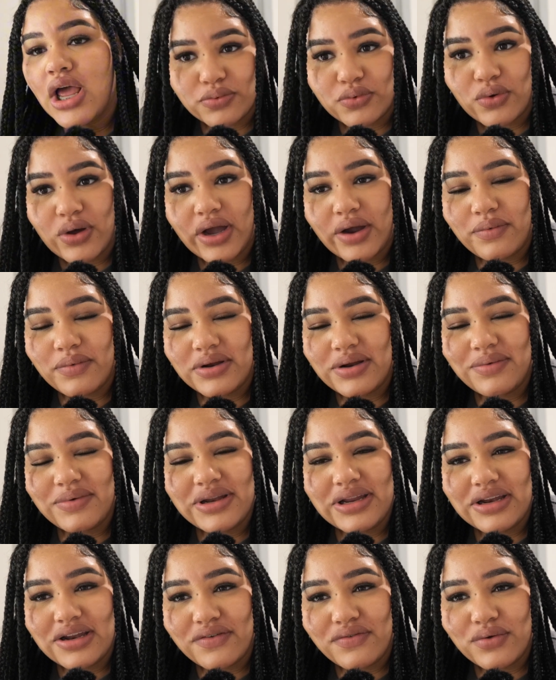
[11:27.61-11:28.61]
Well, I really,
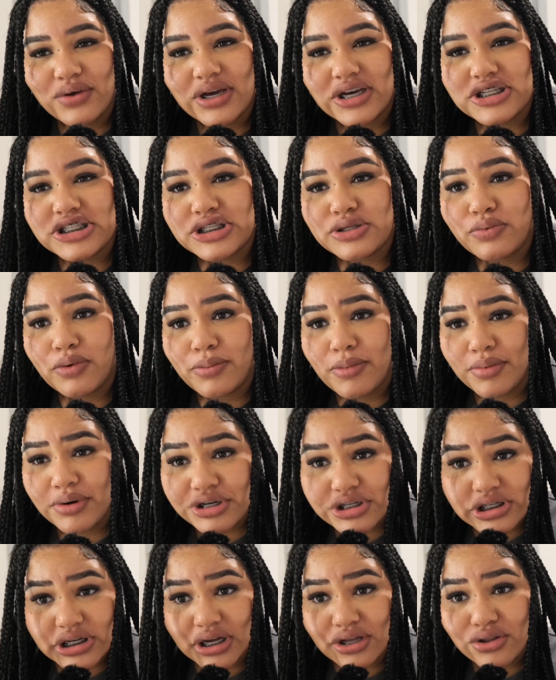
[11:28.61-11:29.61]
really love you guys. Remember
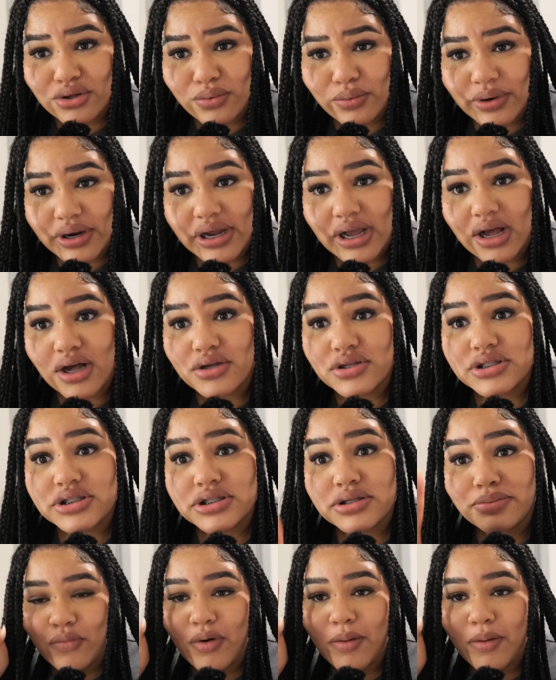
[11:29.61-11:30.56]
to check out the workouts.